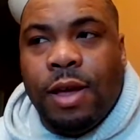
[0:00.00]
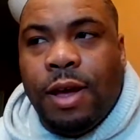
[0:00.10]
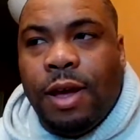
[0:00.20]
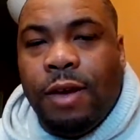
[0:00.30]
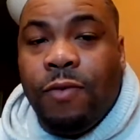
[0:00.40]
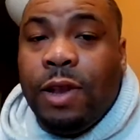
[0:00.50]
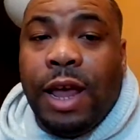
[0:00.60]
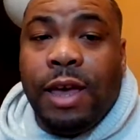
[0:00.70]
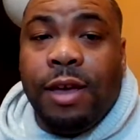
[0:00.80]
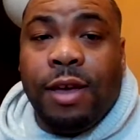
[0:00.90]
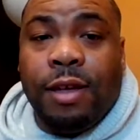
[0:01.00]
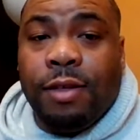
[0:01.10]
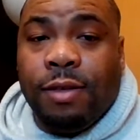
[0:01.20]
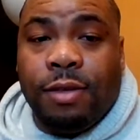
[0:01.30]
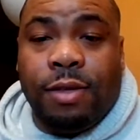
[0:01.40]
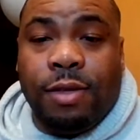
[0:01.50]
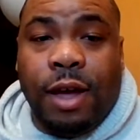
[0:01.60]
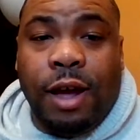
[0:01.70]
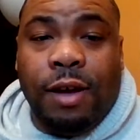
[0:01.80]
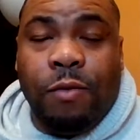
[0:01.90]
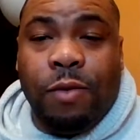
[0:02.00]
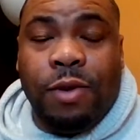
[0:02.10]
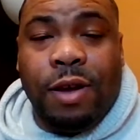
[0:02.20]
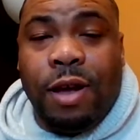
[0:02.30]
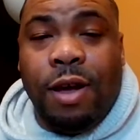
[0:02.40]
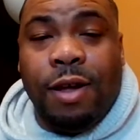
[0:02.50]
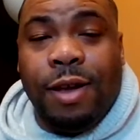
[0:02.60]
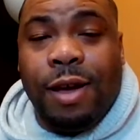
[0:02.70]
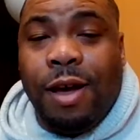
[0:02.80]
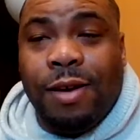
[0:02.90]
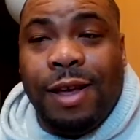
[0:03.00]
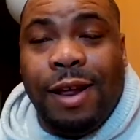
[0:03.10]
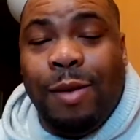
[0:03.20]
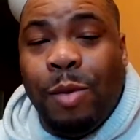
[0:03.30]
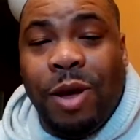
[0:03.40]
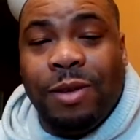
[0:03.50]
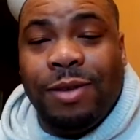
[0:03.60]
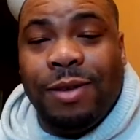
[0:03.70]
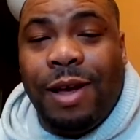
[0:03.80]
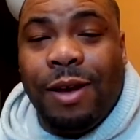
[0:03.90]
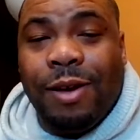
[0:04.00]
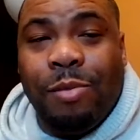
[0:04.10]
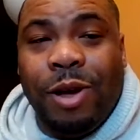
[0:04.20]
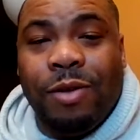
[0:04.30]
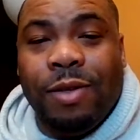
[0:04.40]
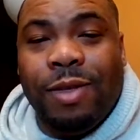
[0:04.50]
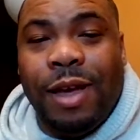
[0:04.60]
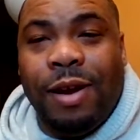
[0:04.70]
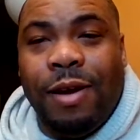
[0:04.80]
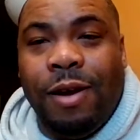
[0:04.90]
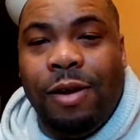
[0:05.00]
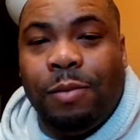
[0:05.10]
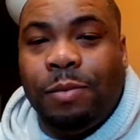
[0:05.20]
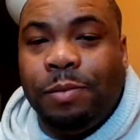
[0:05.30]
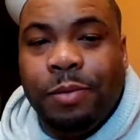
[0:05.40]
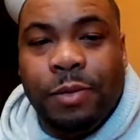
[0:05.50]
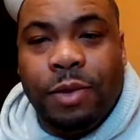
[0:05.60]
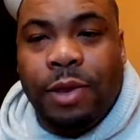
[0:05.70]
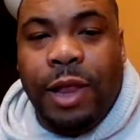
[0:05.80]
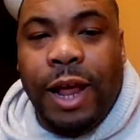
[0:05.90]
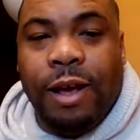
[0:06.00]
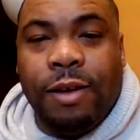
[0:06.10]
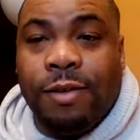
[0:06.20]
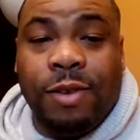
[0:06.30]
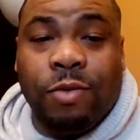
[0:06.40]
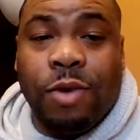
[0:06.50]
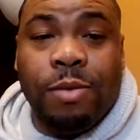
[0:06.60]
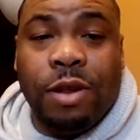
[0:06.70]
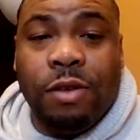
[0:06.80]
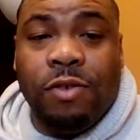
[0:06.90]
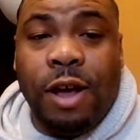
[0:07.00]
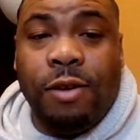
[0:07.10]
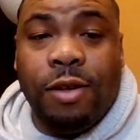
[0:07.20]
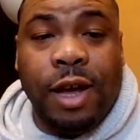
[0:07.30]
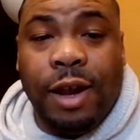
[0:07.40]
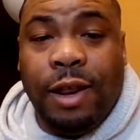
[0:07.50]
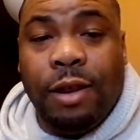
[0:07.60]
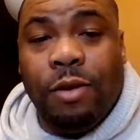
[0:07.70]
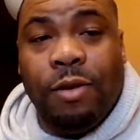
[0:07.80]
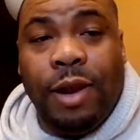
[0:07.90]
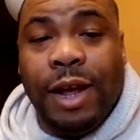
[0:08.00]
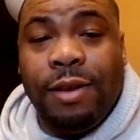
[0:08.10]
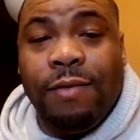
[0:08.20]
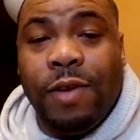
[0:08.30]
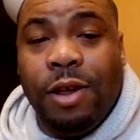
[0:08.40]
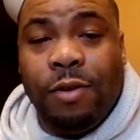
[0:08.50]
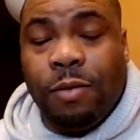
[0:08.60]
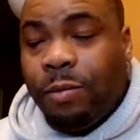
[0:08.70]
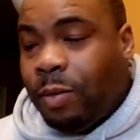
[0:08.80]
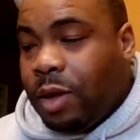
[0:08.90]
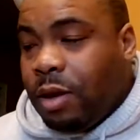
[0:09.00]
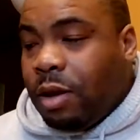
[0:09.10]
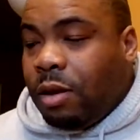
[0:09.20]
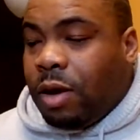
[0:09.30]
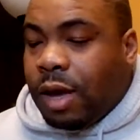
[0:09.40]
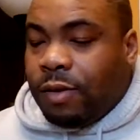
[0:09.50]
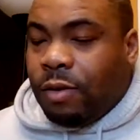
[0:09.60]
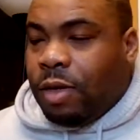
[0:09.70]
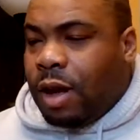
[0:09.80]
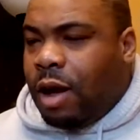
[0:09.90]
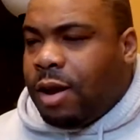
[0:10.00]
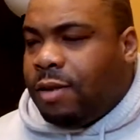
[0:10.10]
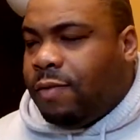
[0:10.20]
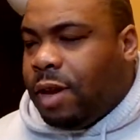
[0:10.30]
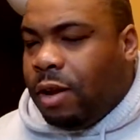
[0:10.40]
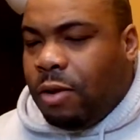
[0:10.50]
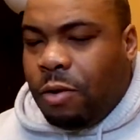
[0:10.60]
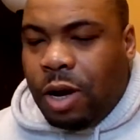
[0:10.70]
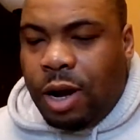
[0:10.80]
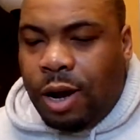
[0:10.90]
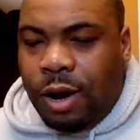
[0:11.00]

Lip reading: if you like the content I'm about to talk about, then subscribe to the channel and like the video. Okay, so on this video,